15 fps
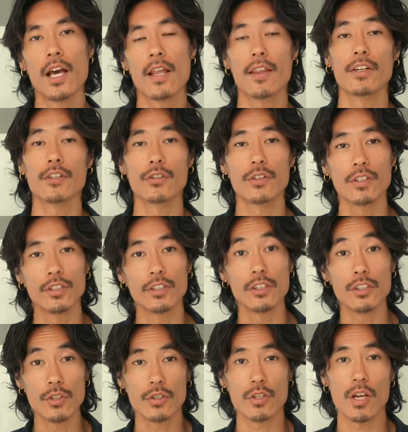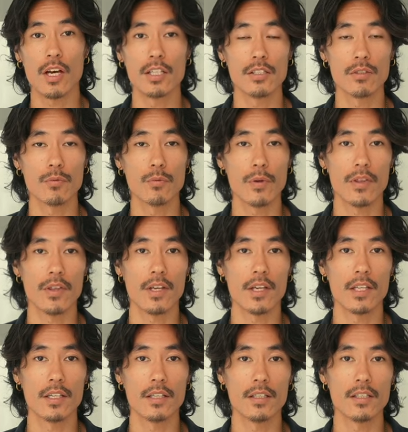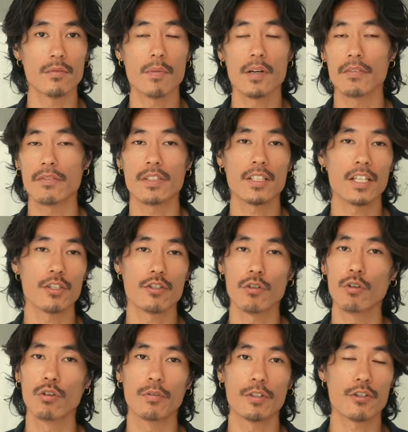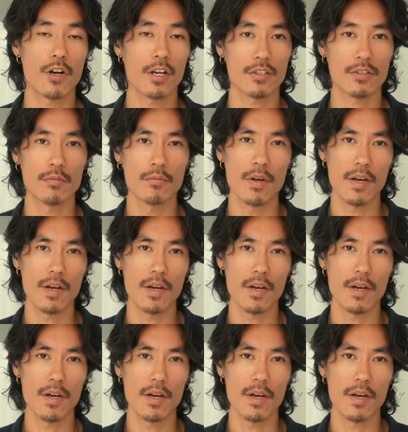that you can utilize within this manifestation law of attraction